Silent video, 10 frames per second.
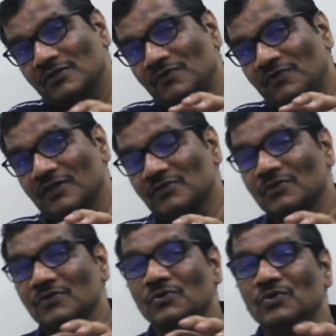of
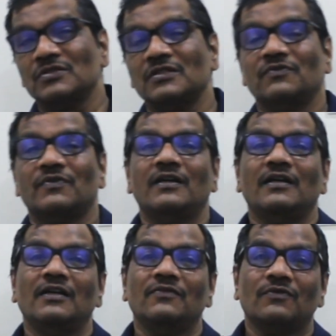resource goes
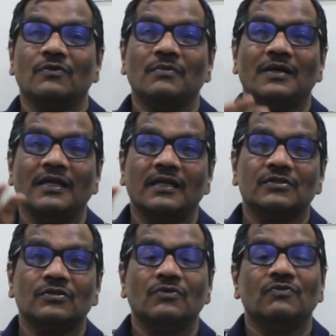differently from
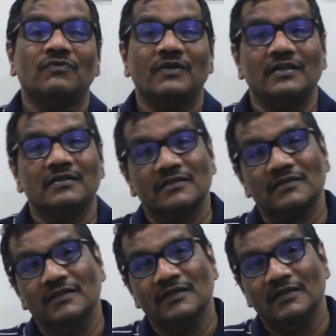collection of
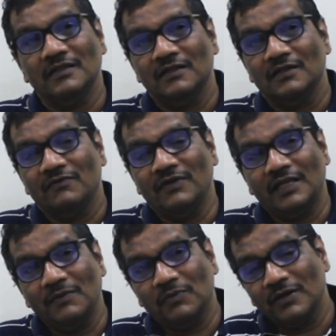funds.
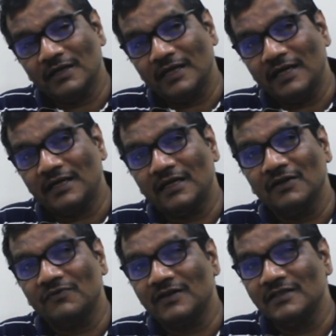We keep on
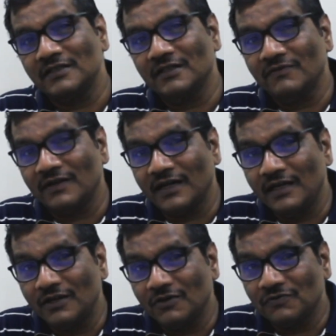collecting funds in a
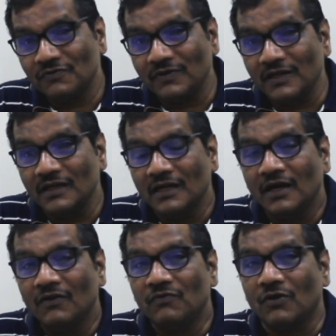variety of ways.
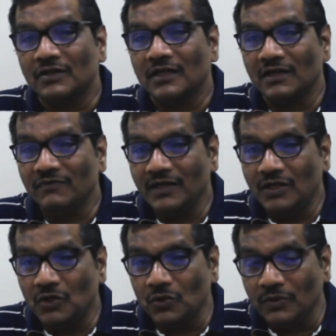What are
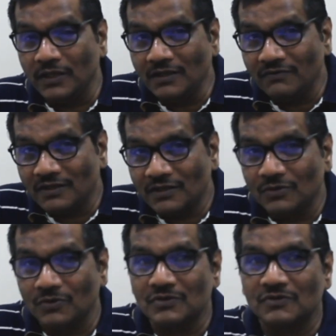we doing
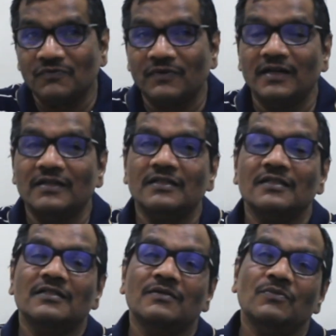with those funds
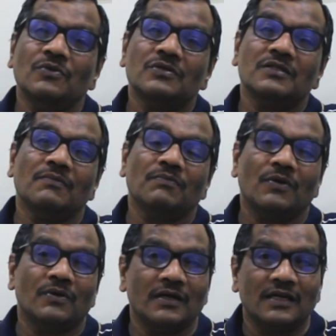is the most
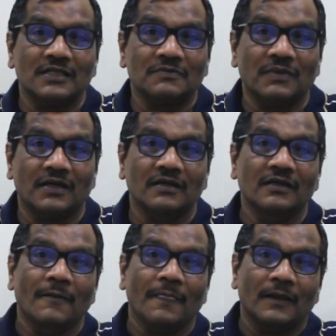important aspect.
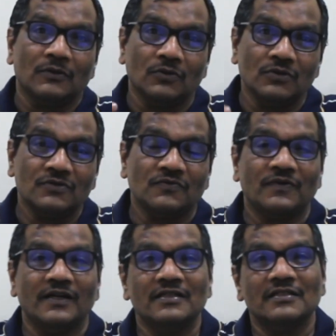Those
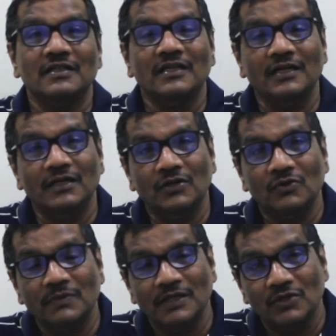funds need
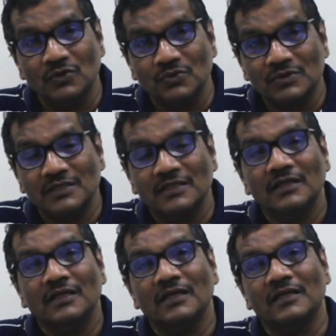to be used
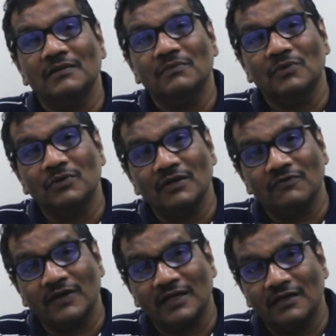in a more
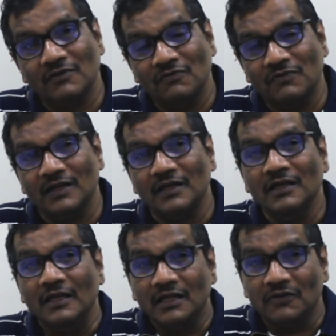effective way.
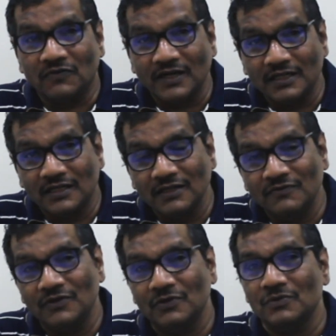
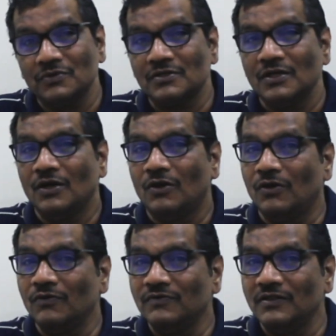Effective use
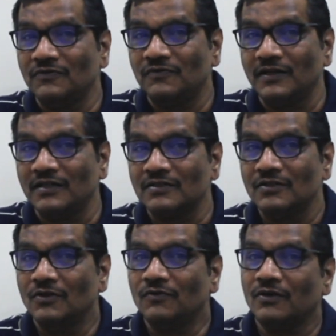of the funds
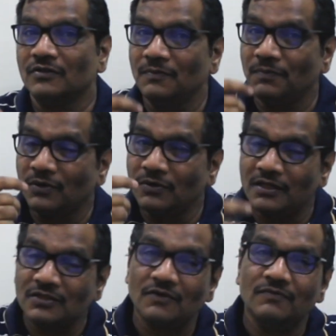for the
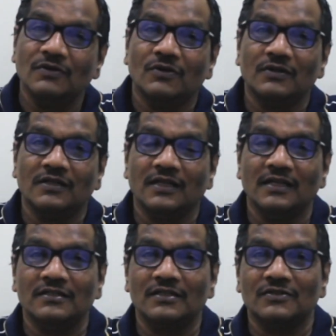progress of the
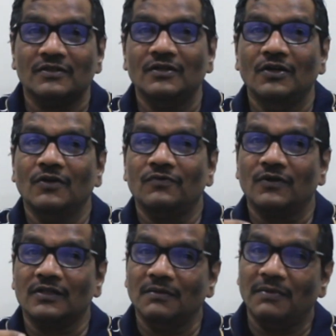organization,
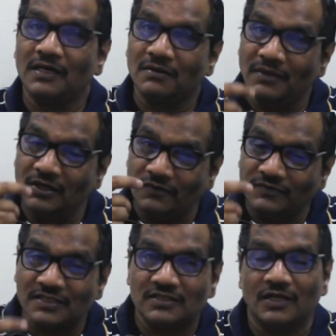for the betterment
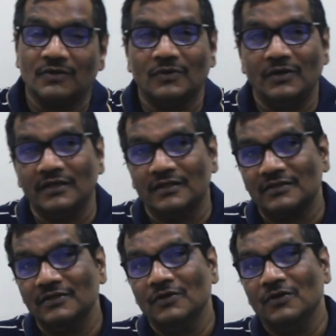of the
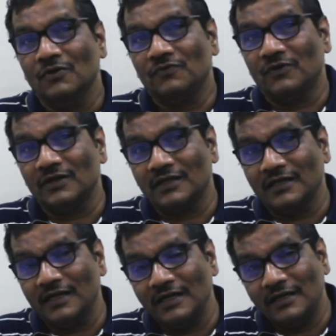stakeholders, for
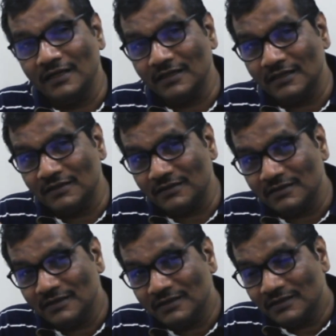creating a